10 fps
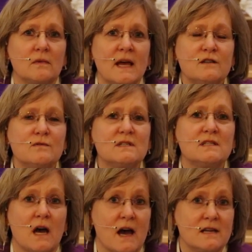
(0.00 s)
Lazarus
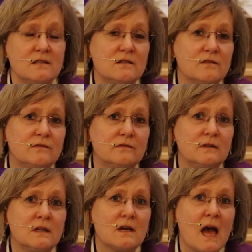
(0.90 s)
dies,
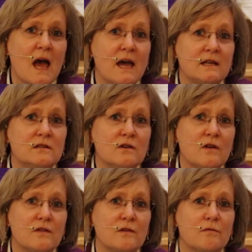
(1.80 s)

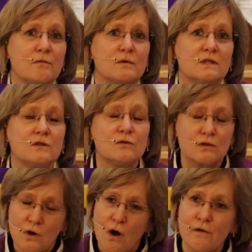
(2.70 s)
and the sisters
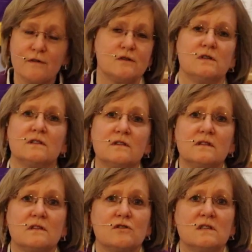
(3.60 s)
call for
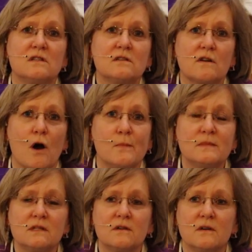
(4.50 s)
Jesus, and Jesus
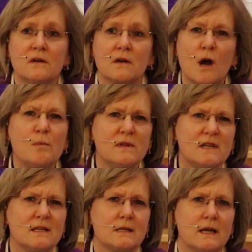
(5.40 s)
comes a couple of
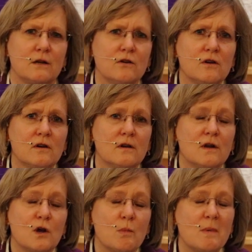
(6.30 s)
days later.
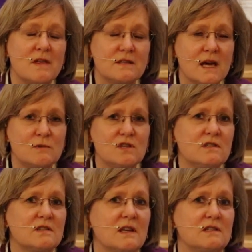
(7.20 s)
But by the time
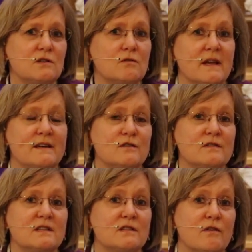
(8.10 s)
Jesus gets there,
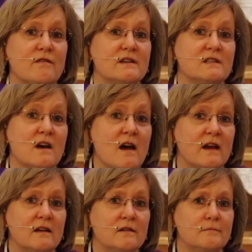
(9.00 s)
Lazarus has already
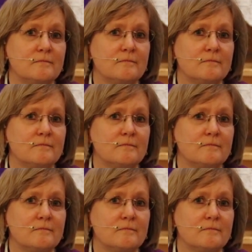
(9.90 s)
died.